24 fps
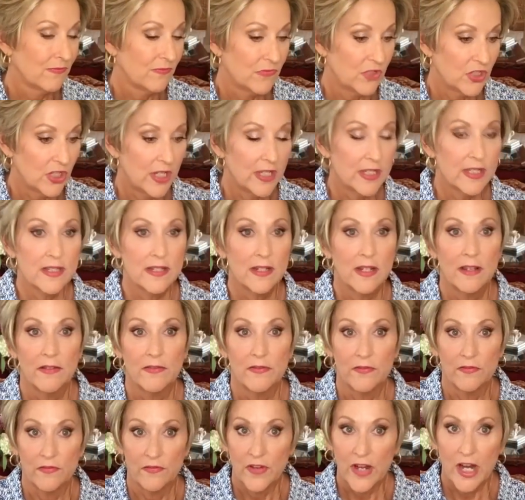Just
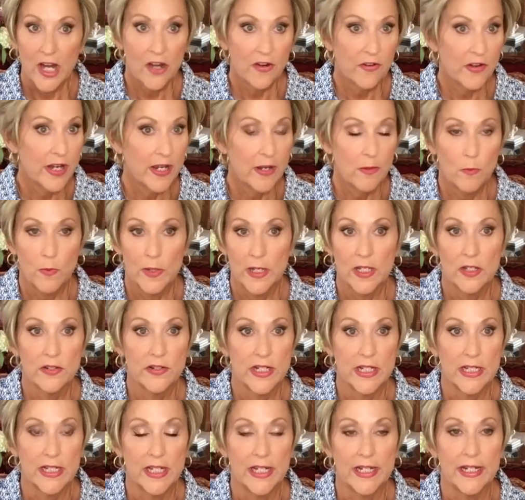very well
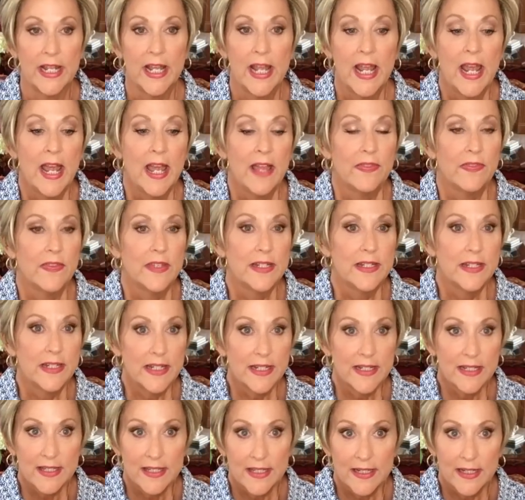done. The
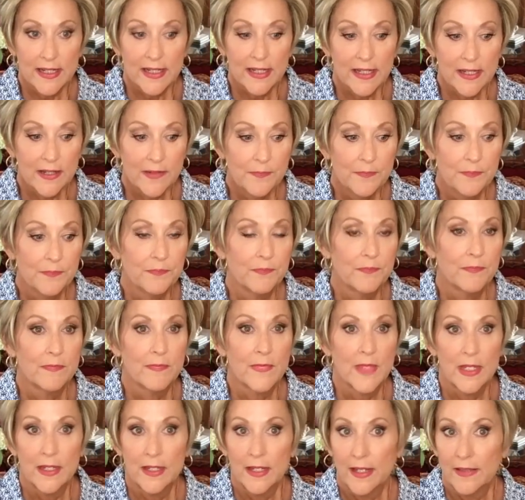density,
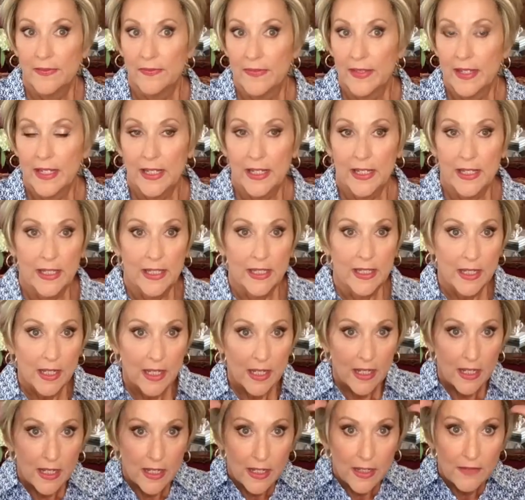the
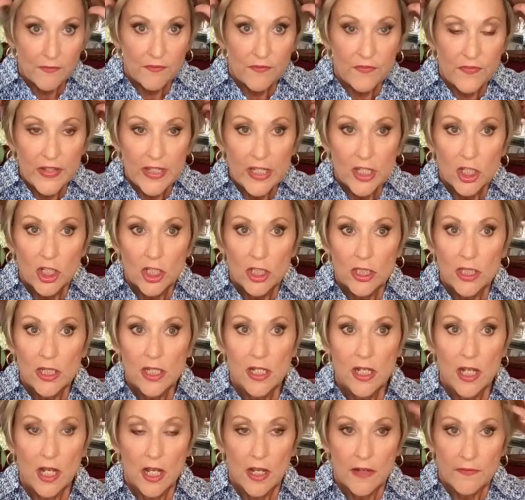feel
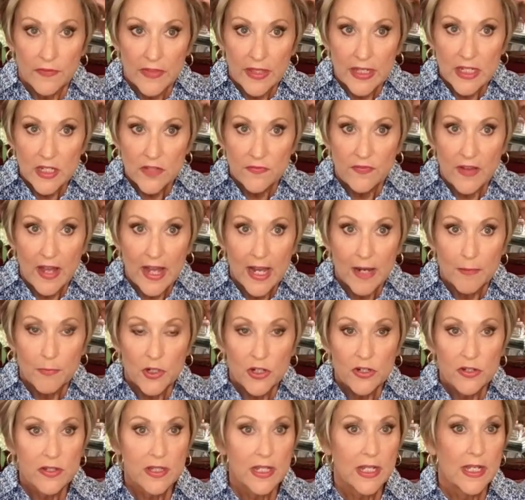of these
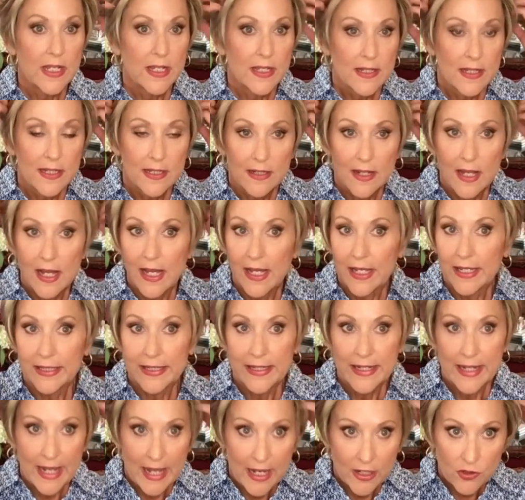fibers is like
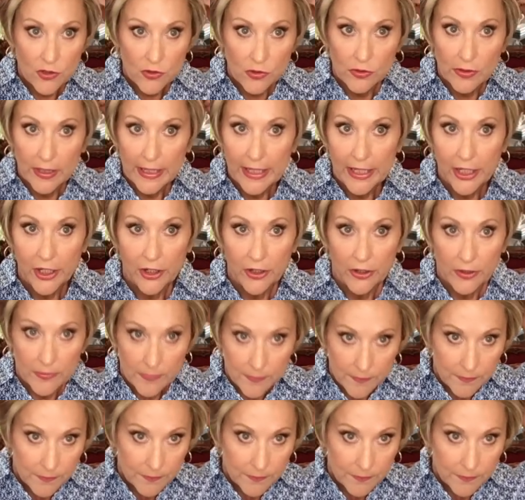natural hair.